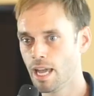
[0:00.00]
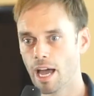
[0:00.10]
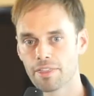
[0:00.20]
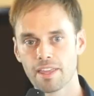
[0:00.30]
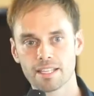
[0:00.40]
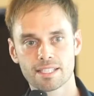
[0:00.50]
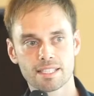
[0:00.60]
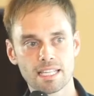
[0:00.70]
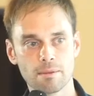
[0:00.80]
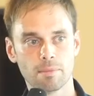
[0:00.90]
I think
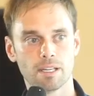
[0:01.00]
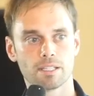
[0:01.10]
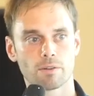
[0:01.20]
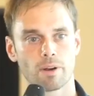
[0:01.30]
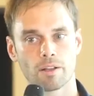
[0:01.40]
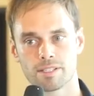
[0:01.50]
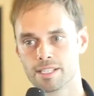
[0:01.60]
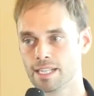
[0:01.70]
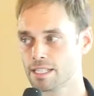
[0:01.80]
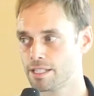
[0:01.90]
steem is around
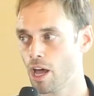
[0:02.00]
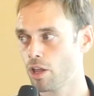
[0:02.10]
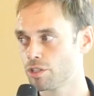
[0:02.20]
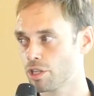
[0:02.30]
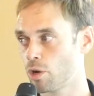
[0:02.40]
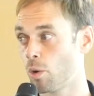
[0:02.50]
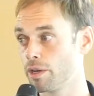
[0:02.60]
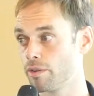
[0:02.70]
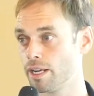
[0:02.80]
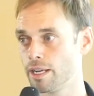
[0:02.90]
$6 a
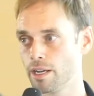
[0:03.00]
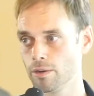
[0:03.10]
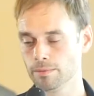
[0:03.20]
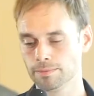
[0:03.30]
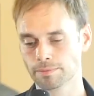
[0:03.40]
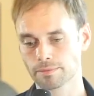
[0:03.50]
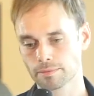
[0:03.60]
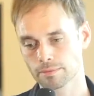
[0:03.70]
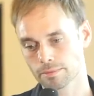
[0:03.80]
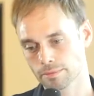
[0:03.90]
coin right now.
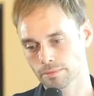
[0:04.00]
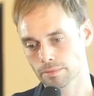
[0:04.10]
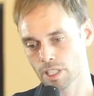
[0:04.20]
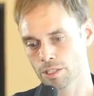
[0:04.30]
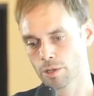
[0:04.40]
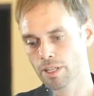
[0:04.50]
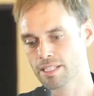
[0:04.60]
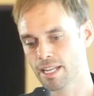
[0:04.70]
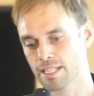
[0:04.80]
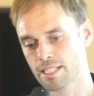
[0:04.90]
So
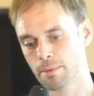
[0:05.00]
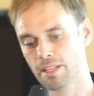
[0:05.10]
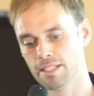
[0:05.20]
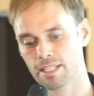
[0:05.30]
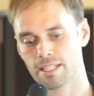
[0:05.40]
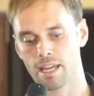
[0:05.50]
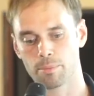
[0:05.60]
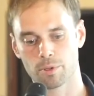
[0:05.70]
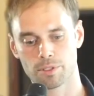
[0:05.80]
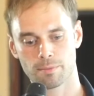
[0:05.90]
let's take some of these
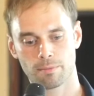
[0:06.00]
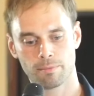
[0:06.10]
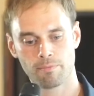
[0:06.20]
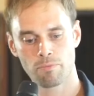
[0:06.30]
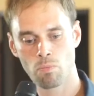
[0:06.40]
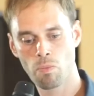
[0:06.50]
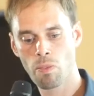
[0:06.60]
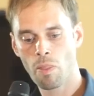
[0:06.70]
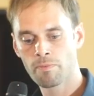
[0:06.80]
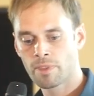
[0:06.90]
examples.
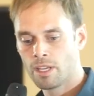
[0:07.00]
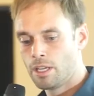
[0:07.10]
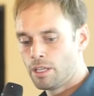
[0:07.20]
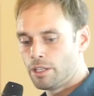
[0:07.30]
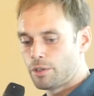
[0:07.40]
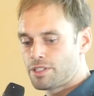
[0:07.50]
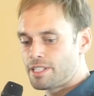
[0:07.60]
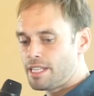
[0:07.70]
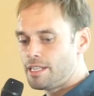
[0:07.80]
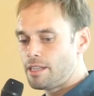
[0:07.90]
You'll
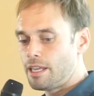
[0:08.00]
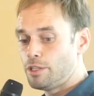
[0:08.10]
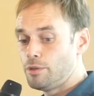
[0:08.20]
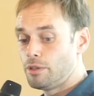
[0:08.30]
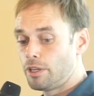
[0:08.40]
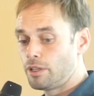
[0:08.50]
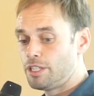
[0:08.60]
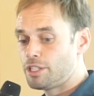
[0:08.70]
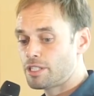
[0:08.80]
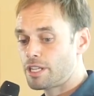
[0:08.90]
see that you
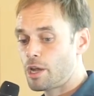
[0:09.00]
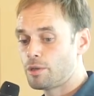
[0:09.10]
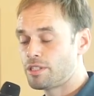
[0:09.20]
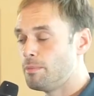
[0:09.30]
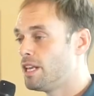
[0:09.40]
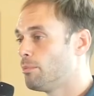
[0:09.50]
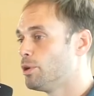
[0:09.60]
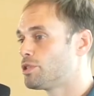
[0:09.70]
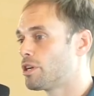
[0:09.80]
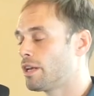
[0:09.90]
literally just go to
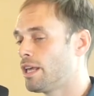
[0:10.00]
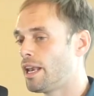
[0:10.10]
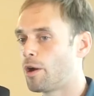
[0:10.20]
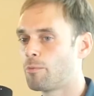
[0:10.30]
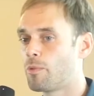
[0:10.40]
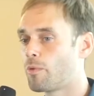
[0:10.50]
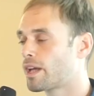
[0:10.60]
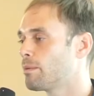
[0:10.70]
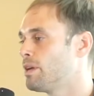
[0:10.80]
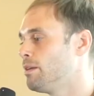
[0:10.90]
minnowbooster.net. And I
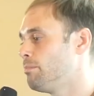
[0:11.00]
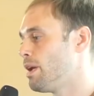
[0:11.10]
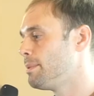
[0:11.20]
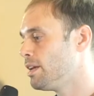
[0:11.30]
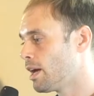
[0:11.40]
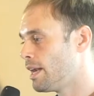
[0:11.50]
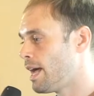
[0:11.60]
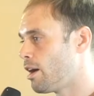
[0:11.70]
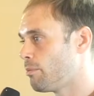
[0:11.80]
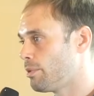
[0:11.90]
recommend maybe not
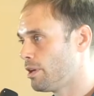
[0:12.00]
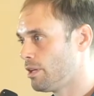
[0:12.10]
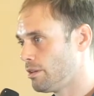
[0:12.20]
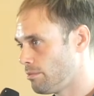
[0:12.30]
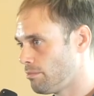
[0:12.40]
now, but